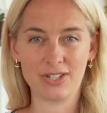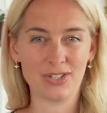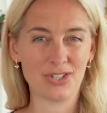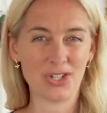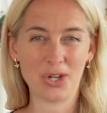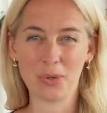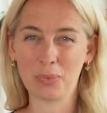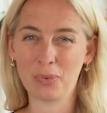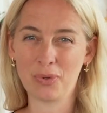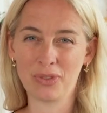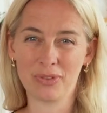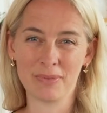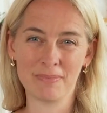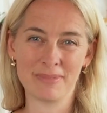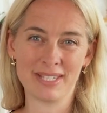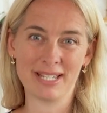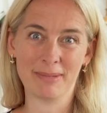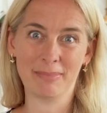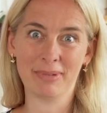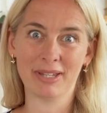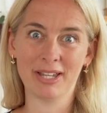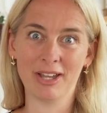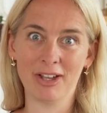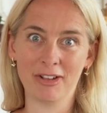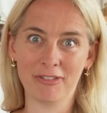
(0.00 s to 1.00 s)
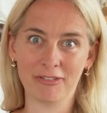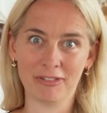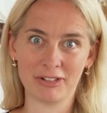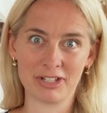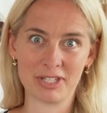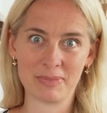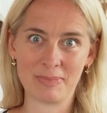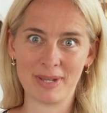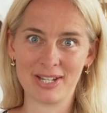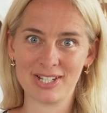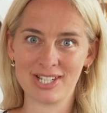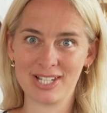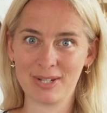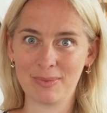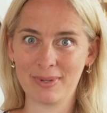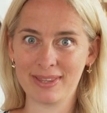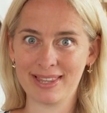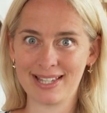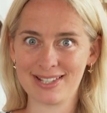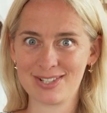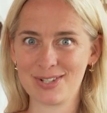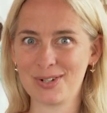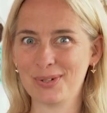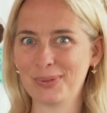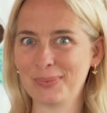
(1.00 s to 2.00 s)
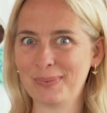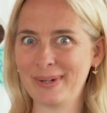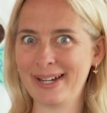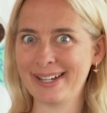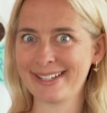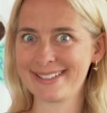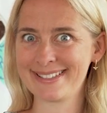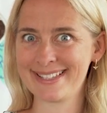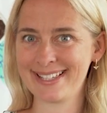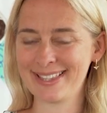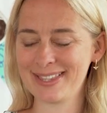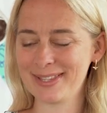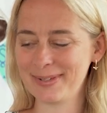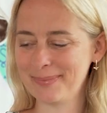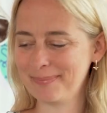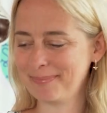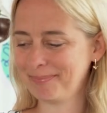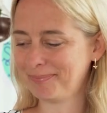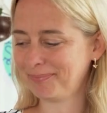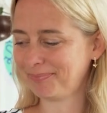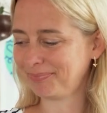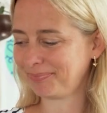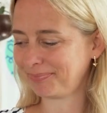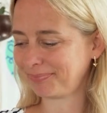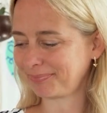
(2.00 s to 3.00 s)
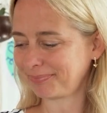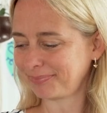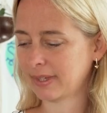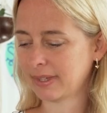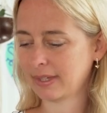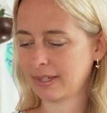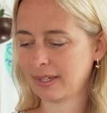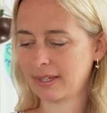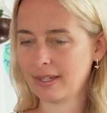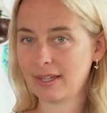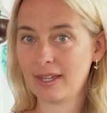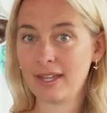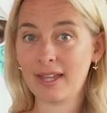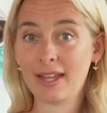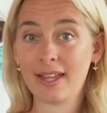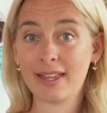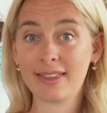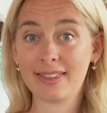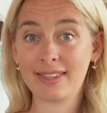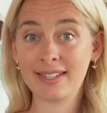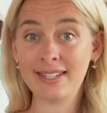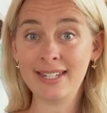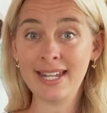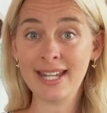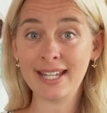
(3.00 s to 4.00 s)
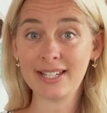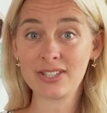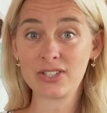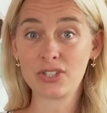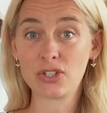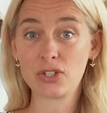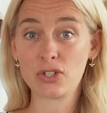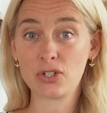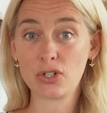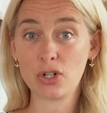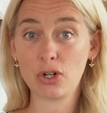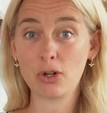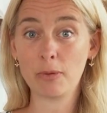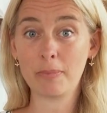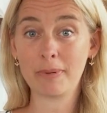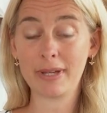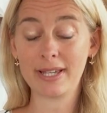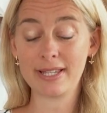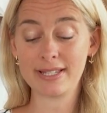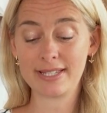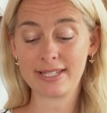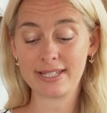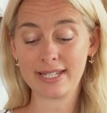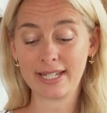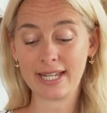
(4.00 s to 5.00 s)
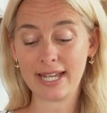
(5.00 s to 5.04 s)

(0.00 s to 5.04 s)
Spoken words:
You don't want them tipping over, especially when there's hot wax in them. The next job is to